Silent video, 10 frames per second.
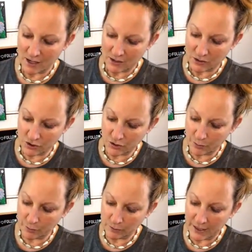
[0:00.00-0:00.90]
that you're
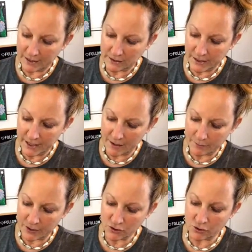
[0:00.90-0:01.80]
likely to get
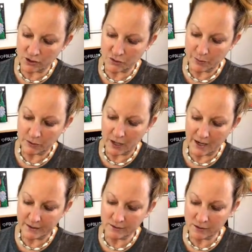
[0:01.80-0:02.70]
much crisper
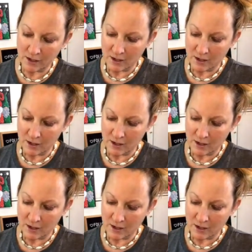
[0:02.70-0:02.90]
lines